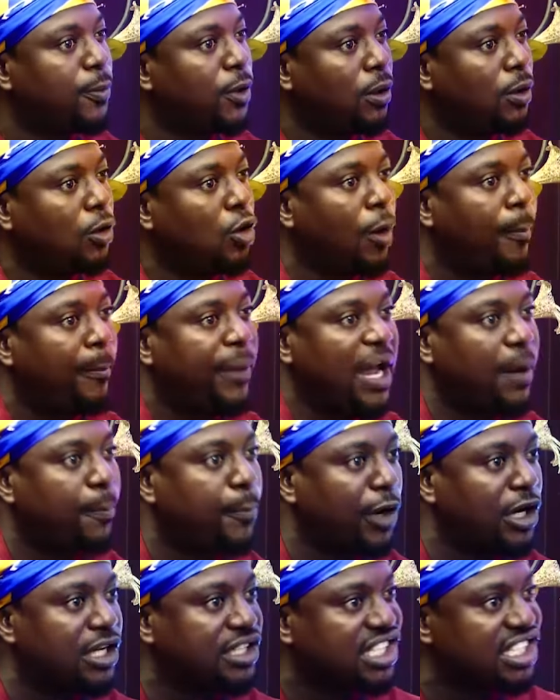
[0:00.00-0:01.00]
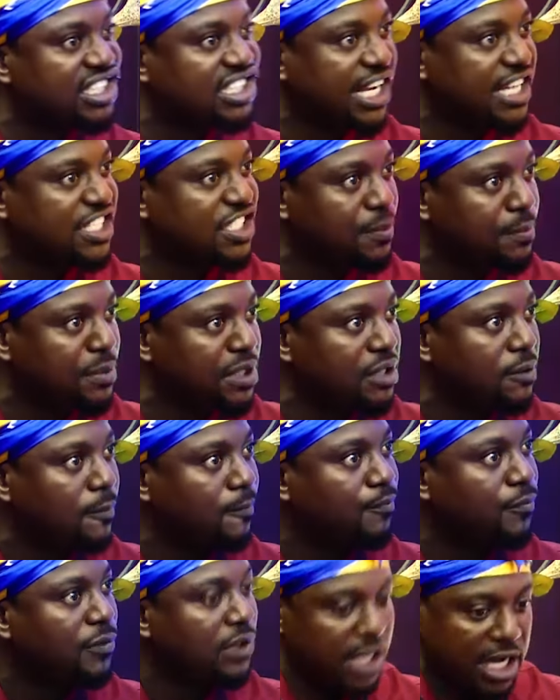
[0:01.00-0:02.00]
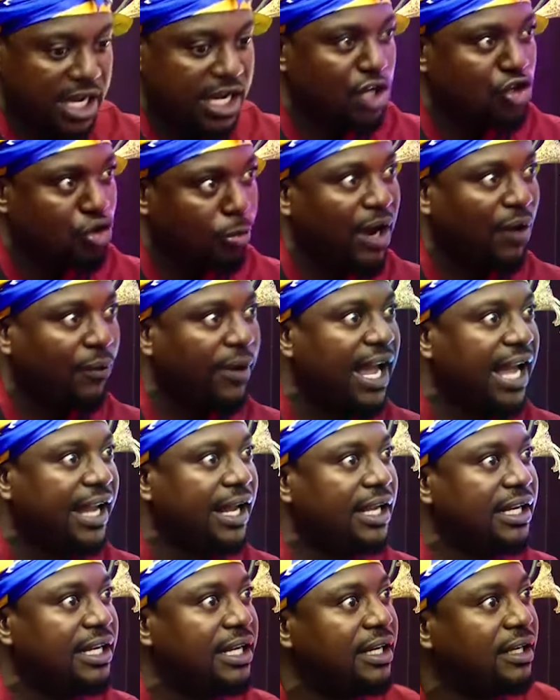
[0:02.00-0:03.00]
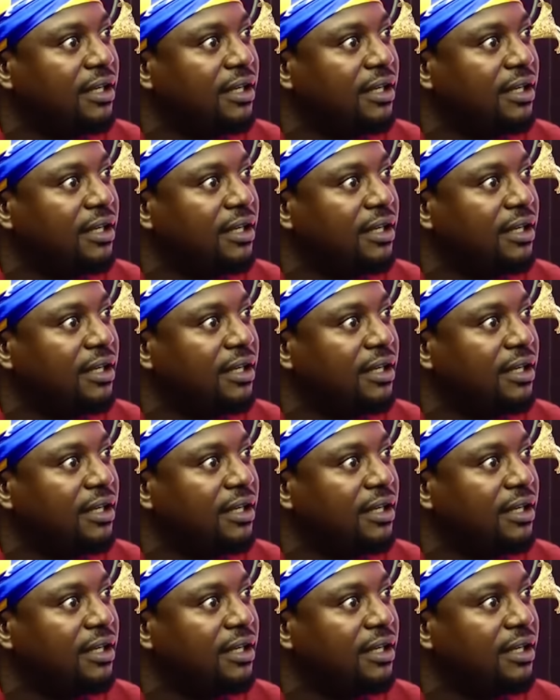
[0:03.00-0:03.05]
Oben politicians be, yeah, Juma, we are here.